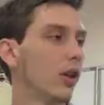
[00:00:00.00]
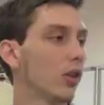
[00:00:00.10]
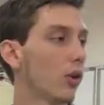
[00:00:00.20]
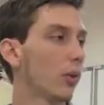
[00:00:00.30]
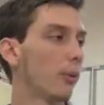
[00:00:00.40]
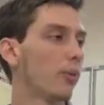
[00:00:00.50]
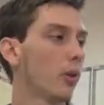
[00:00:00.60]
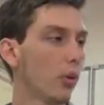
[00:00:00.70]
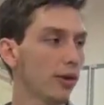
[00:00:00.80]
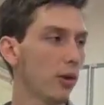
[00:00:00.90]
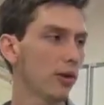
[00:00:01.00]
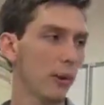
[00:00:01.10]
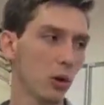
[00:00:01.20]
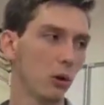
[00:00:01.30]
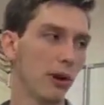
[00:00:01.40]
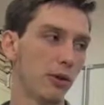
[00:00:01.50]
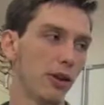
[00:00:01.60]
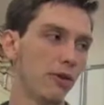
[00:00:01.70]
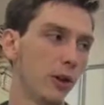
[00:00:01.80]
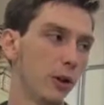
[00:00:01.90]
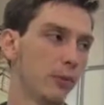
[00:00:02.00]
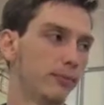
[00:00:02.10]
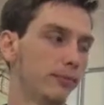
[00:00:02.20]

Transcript: So What's so special about this video?